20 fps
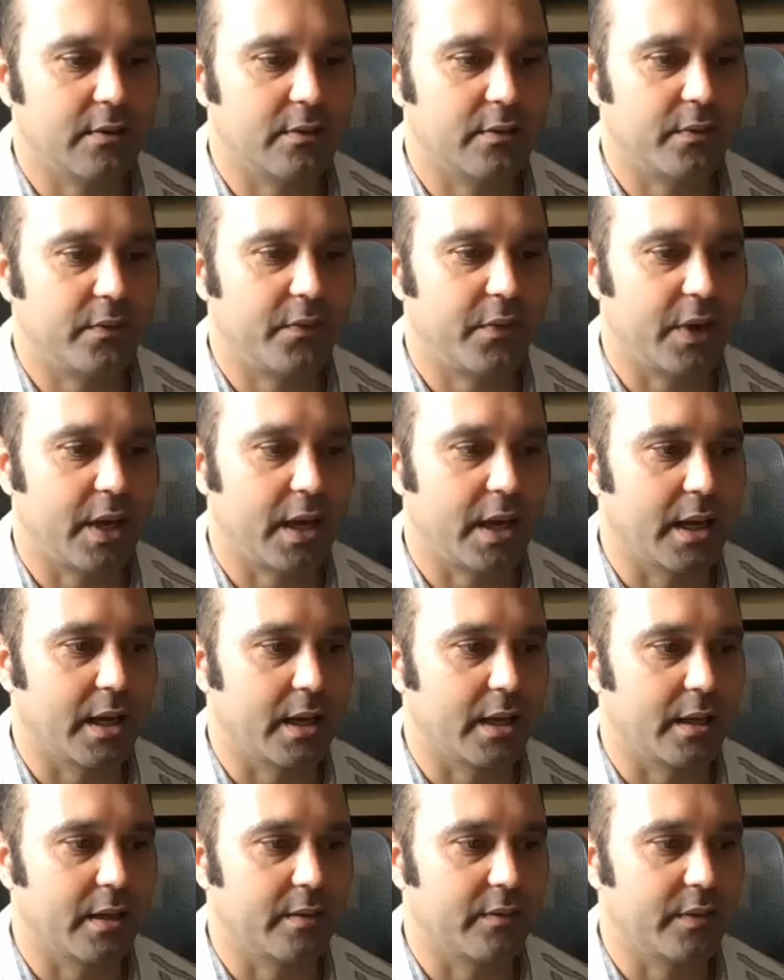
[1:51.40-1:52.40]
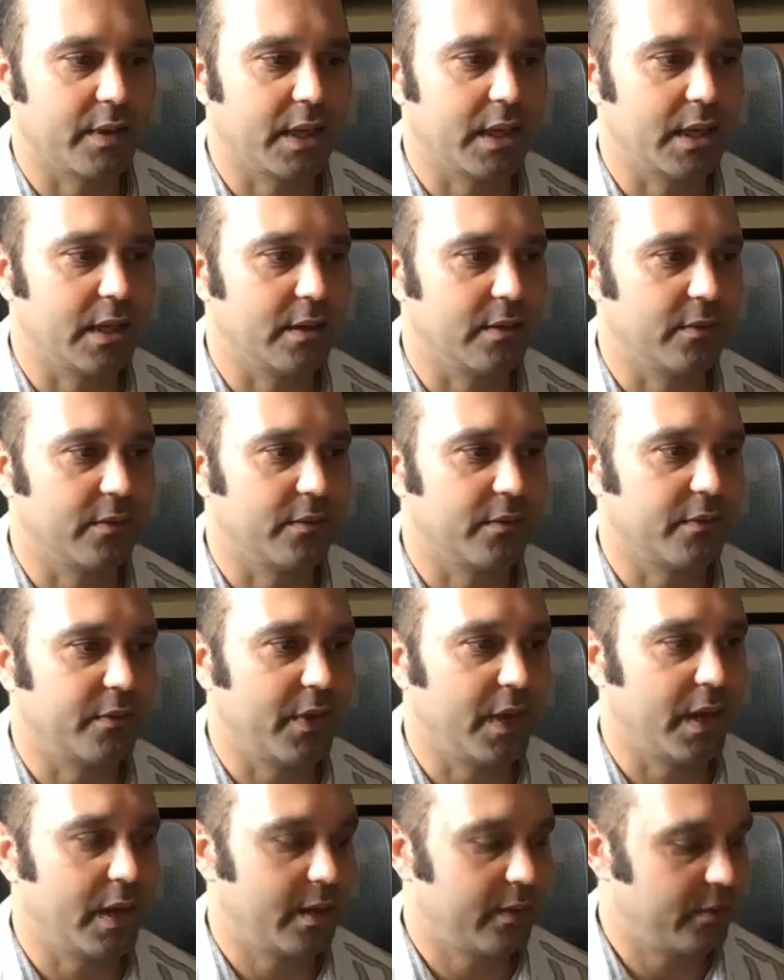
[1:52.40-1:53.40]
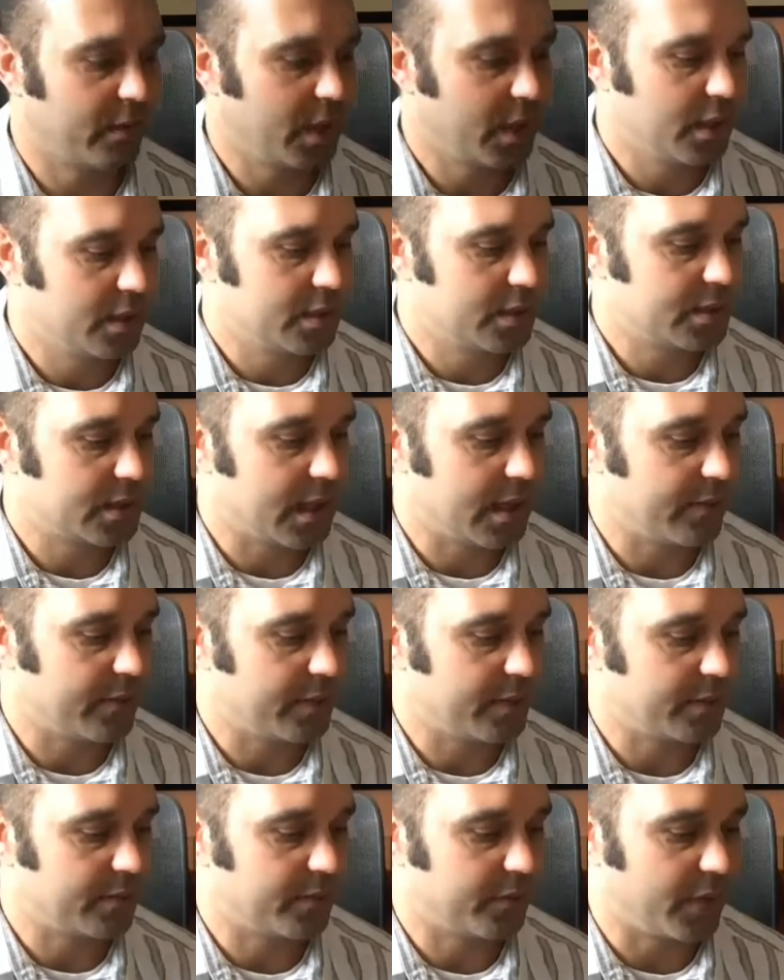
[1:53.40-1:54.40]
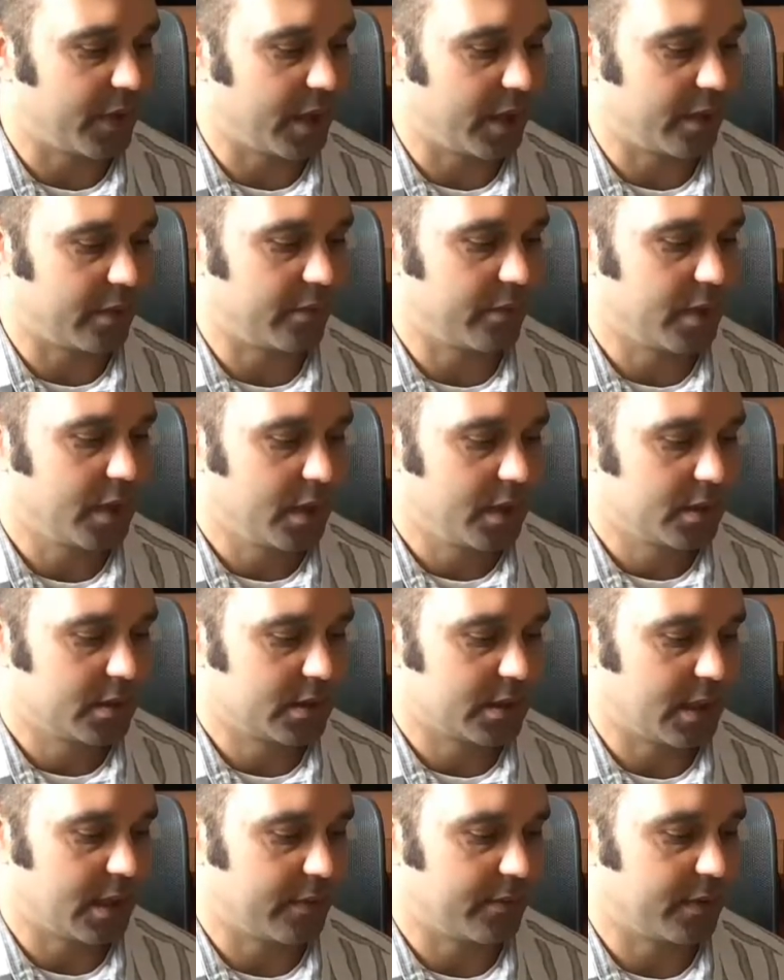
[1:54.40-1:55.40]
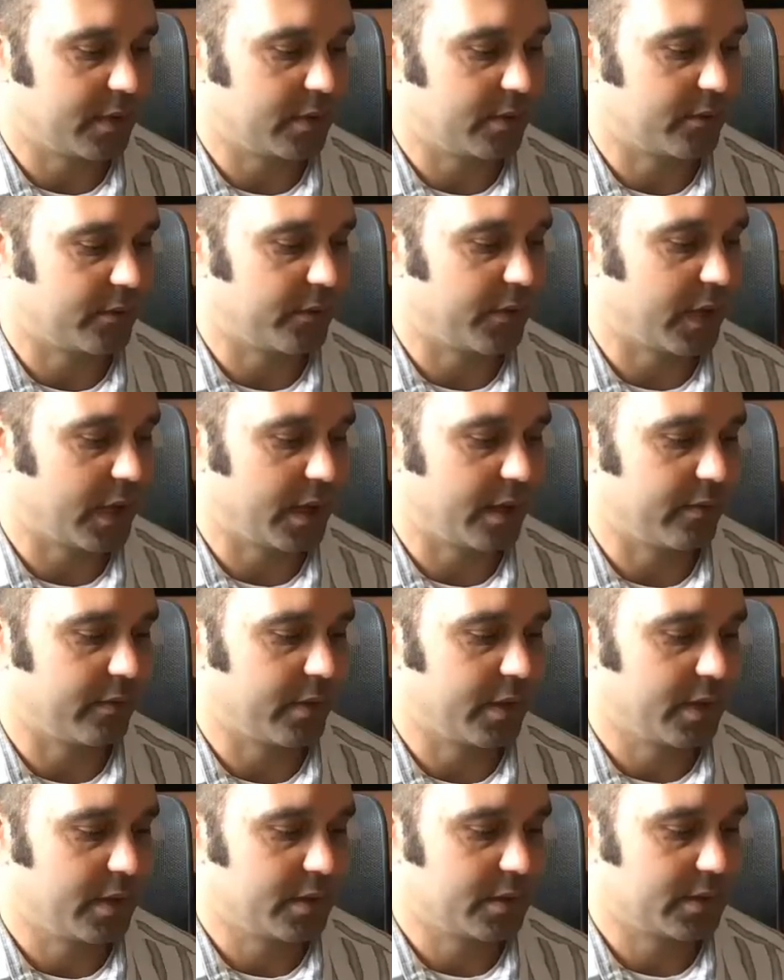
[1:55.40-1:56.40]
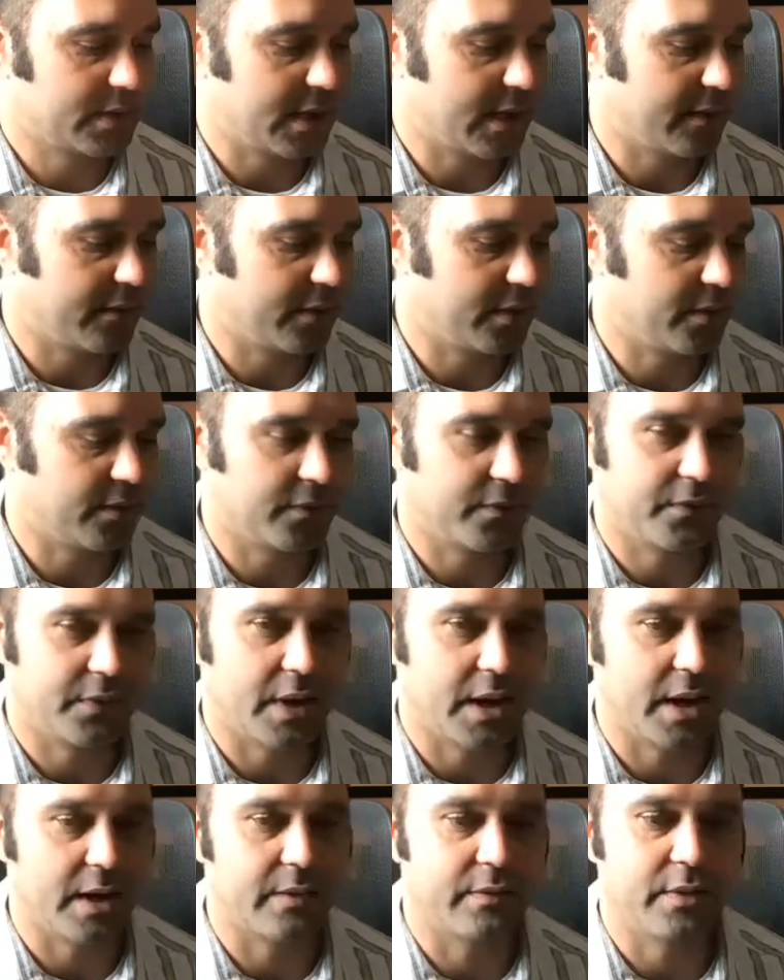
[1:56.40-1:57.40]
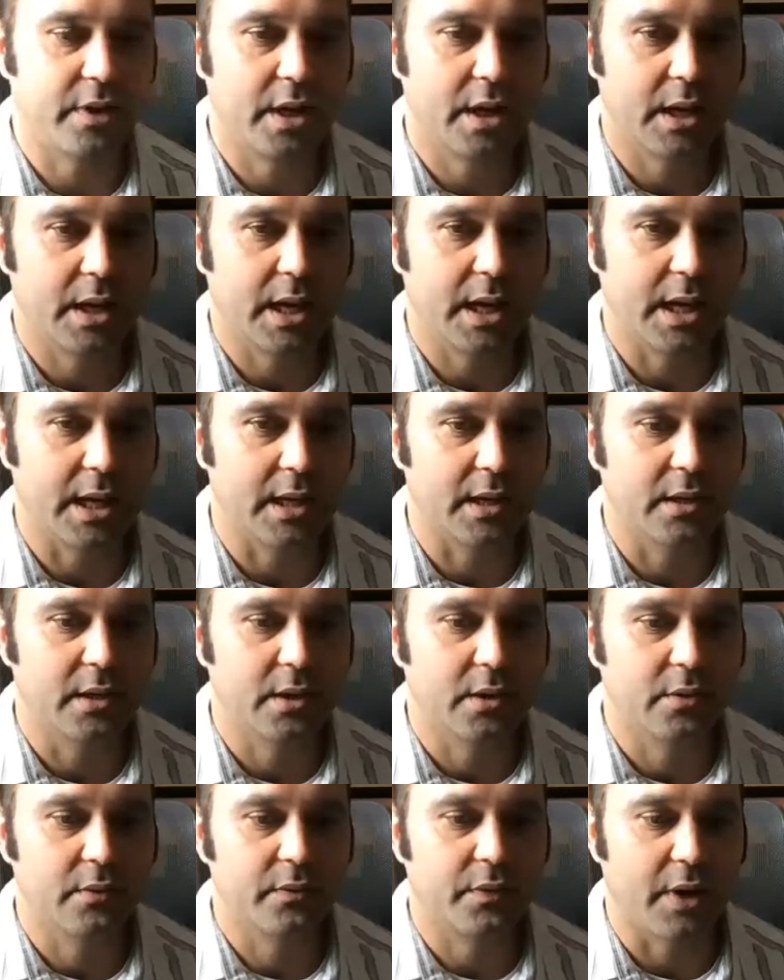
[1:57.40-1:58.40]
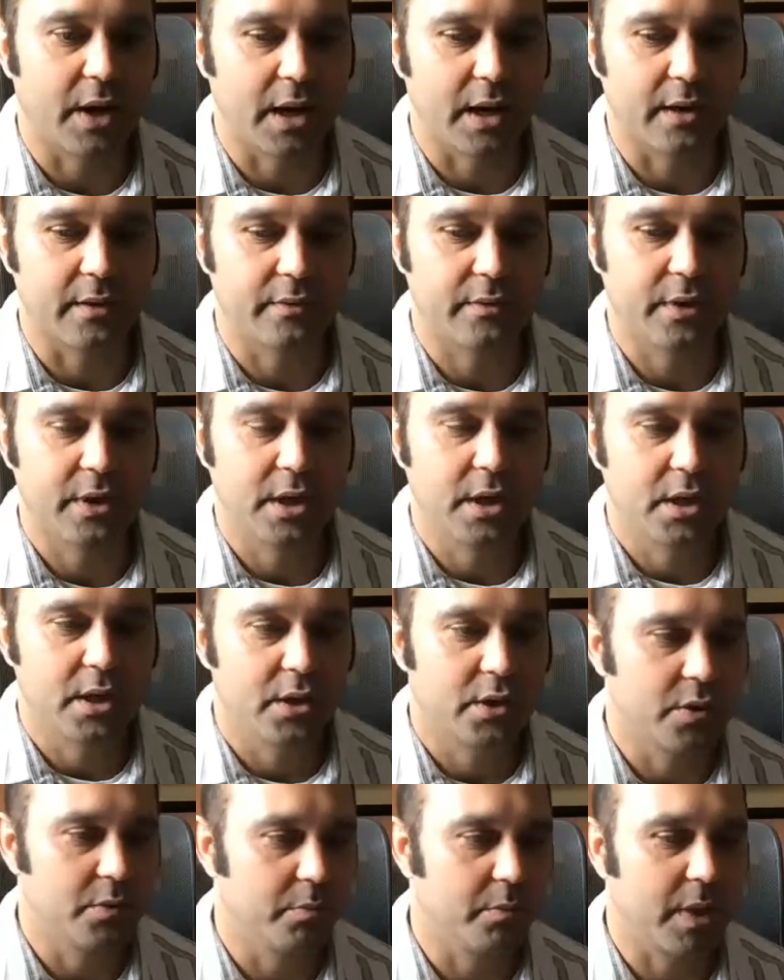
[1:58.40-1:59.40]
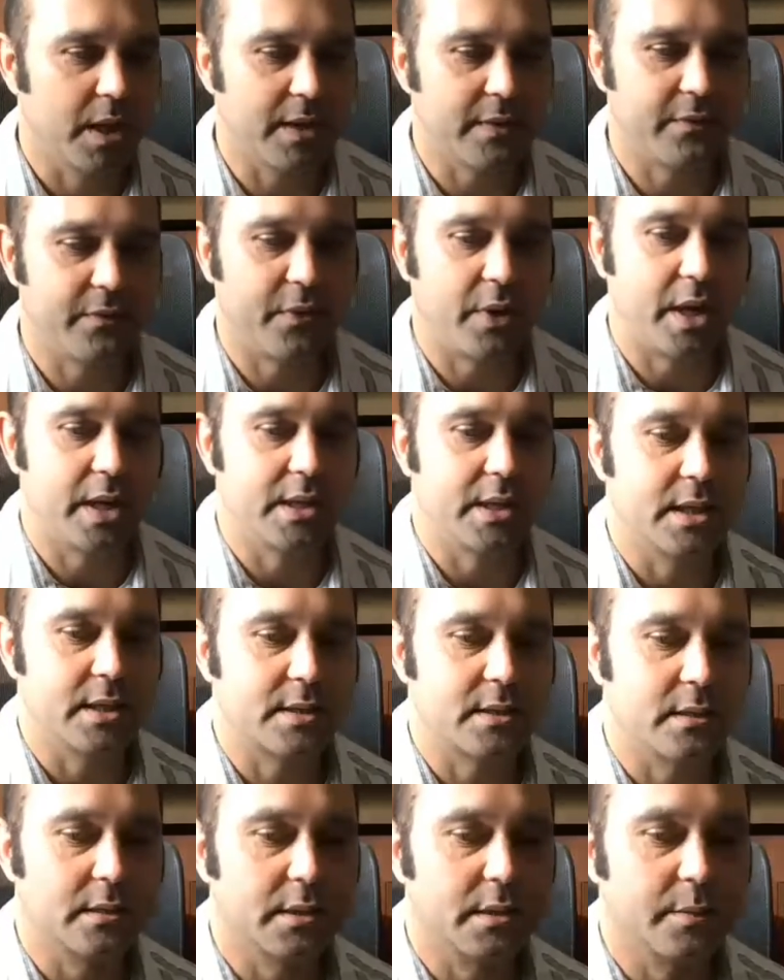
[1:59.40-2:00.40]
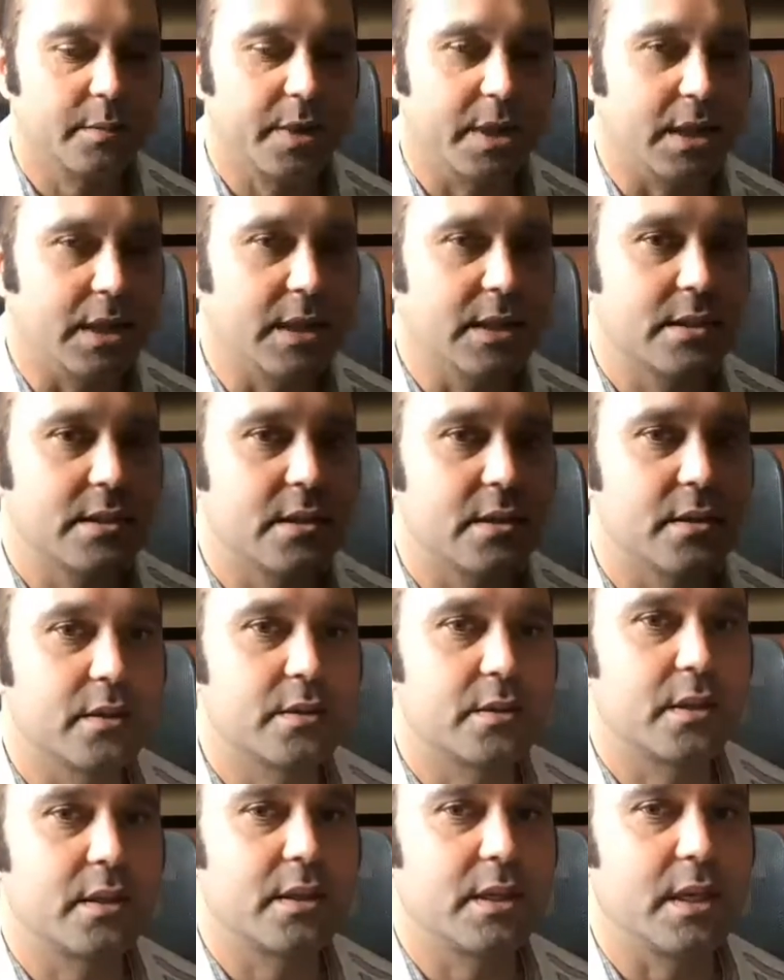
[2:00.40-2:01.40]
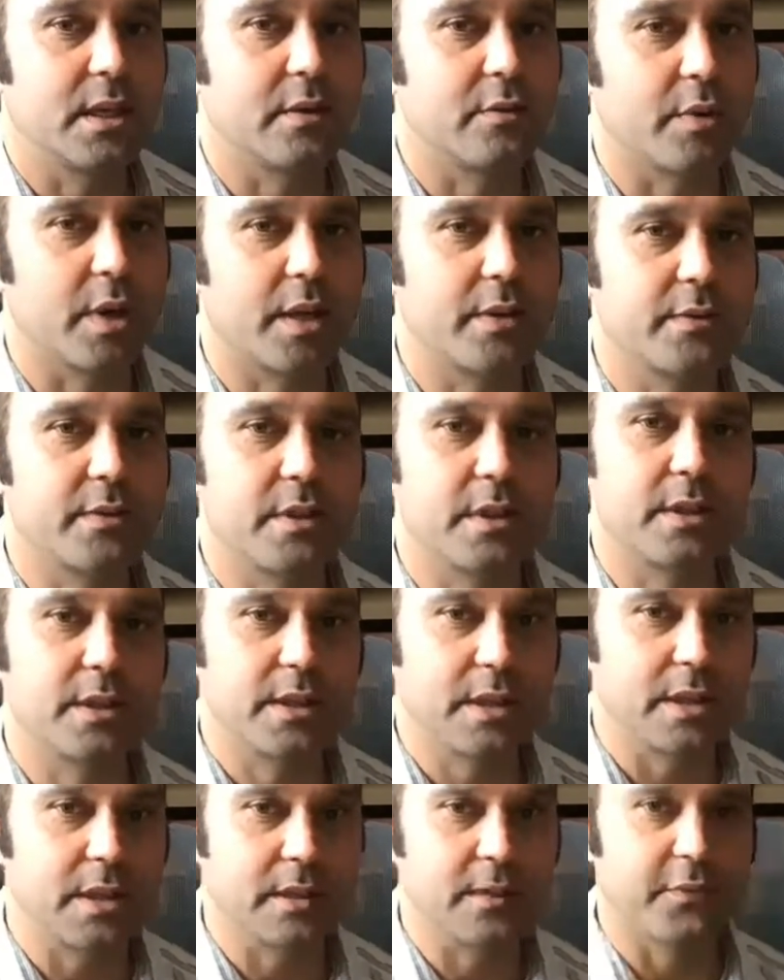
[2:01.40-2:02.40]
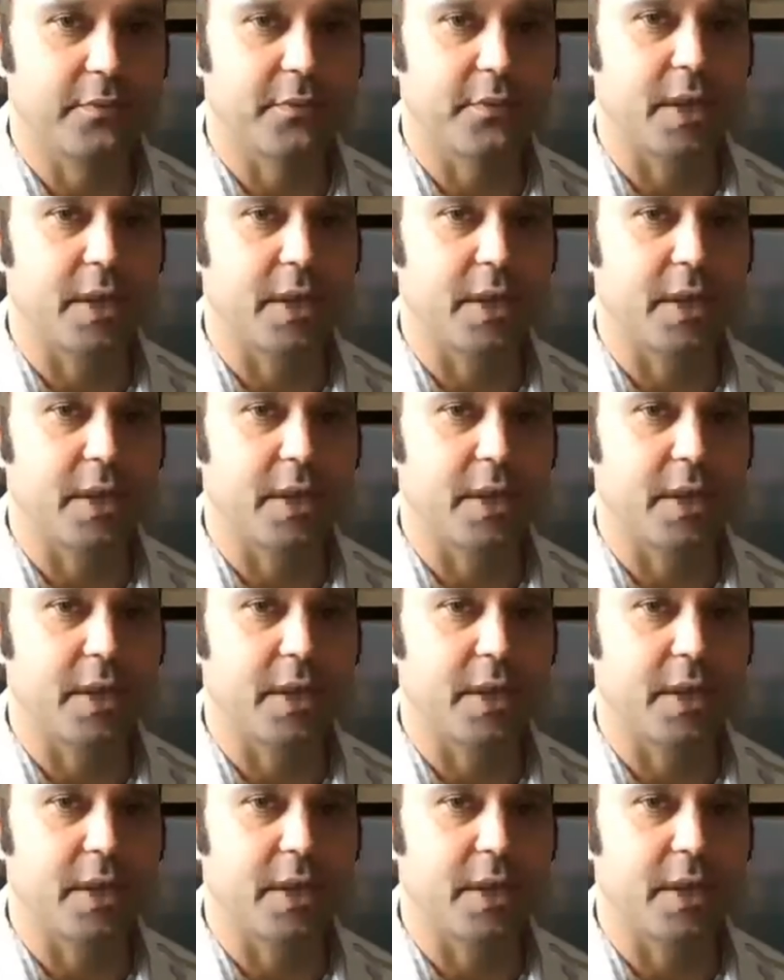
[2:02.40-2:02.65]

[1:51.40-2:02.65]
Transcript: 5, 8, 5, 7, 5, 7, 5, 7, 5, 8, 5. You might find that it's a little bit easier to think, rather than thinking fret